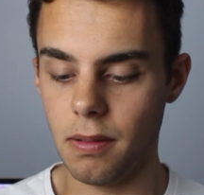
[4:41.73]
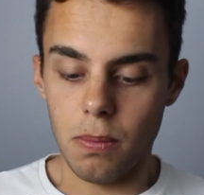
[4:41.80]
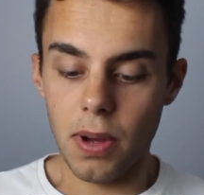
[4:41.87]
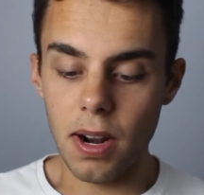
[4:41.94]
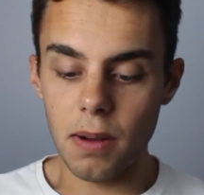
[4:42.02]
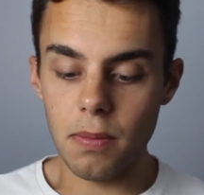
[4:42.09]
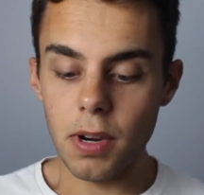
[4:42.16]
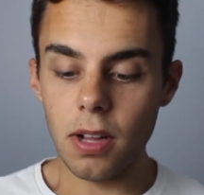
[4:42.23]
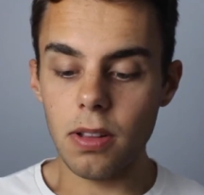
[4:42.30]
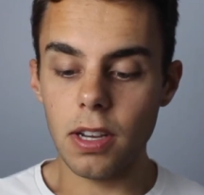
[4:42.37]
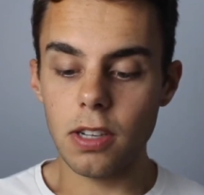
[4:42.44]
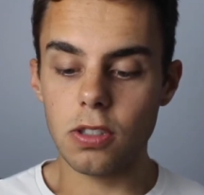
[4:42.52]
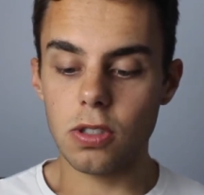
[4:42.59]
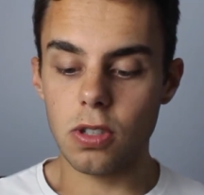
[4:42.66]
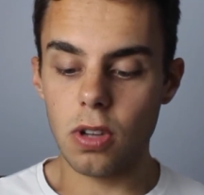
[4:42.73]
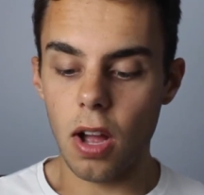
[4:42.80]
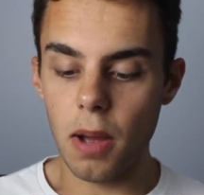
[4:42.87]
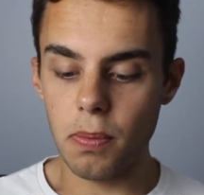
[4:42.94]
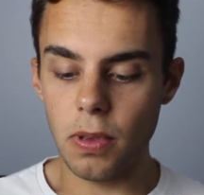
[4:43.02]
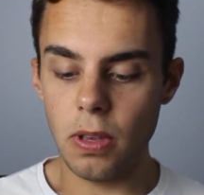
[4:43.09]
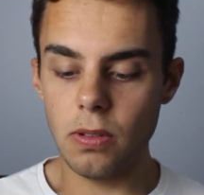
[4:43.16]
But I'm gonna click
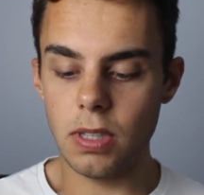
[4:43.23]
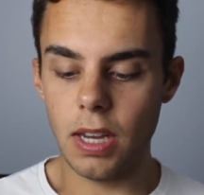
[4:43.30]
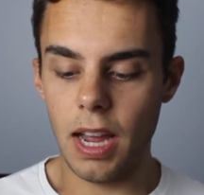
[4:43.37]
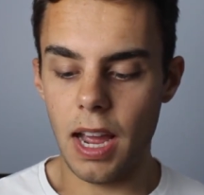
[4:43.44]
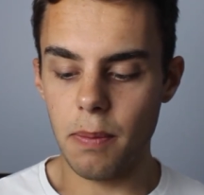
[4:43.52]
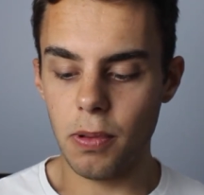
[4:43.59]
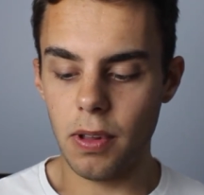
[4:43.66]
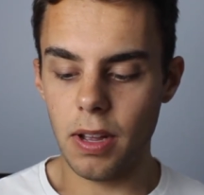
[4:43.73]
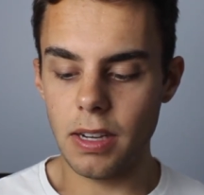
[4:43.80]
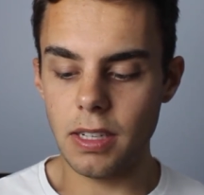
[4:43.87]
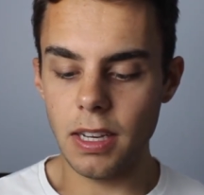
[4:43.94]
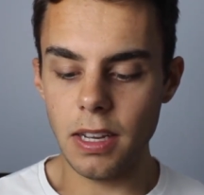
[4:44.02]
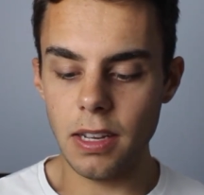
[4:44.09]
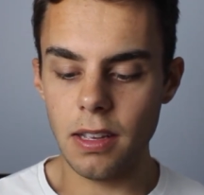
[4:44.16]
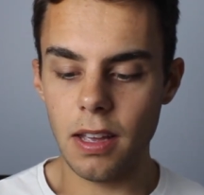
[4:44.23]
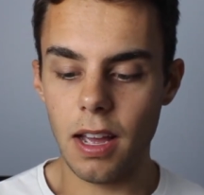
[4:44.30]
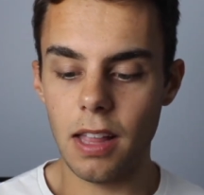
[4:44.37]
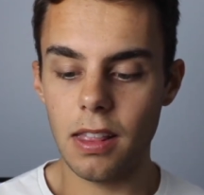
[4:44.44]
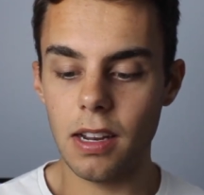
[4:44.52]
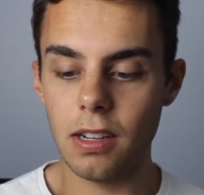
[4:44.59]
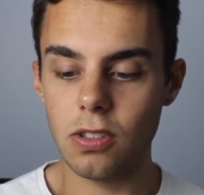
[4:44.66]
stop using Apple I D,
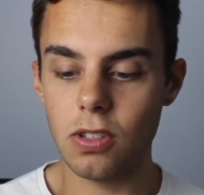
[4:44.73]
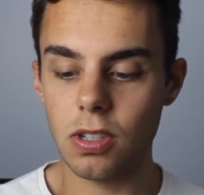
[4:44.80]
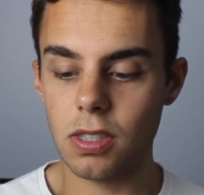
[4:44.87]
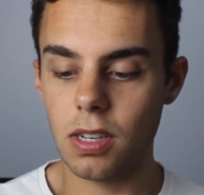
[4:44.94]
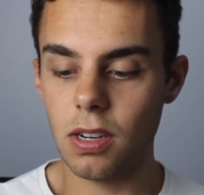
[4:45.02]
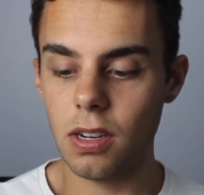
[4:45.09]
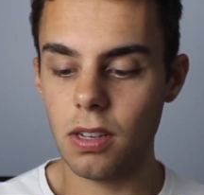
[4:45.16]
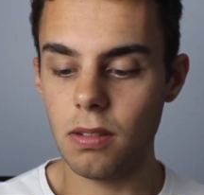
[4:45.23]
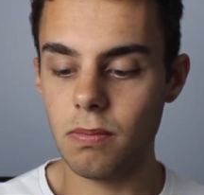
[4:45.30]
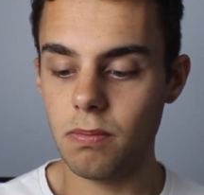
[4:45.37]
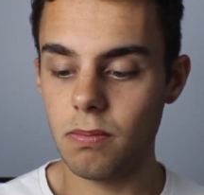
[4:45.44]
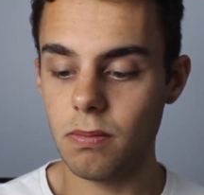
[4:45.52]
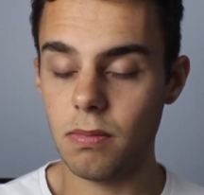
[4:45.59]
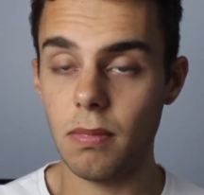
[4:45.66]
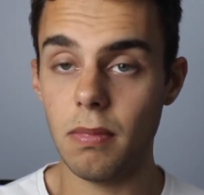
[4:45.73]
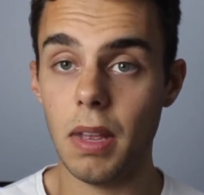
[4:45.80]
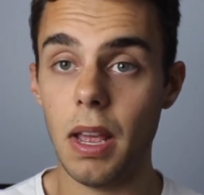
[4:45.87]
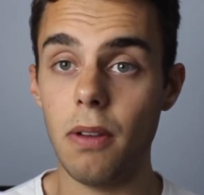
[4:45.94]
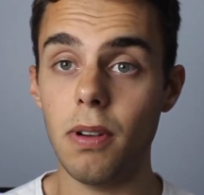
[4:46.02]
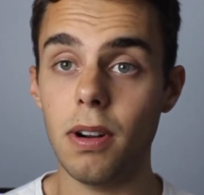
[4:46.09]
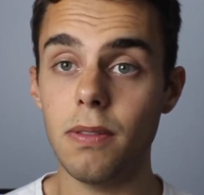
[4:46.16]
and then it's just gonna
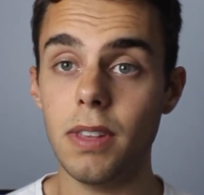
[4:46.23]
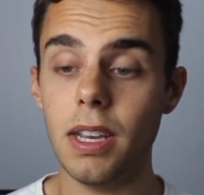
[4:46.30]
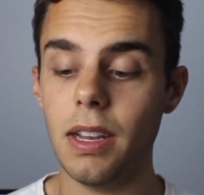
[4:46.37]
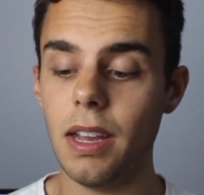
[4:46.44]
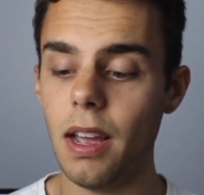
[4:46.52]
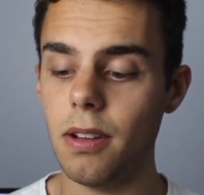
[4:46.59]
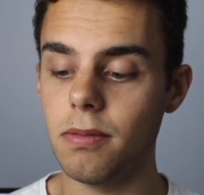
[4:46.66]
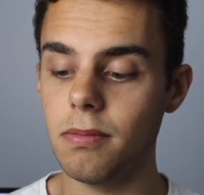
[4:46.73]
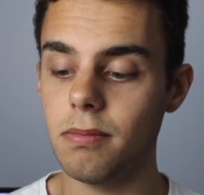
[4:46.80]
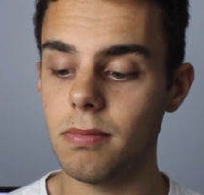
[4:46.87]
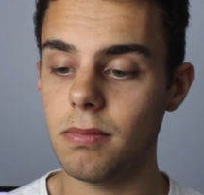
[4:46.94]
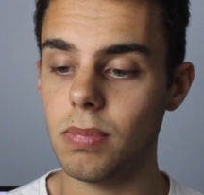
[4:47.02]
get rid of the account.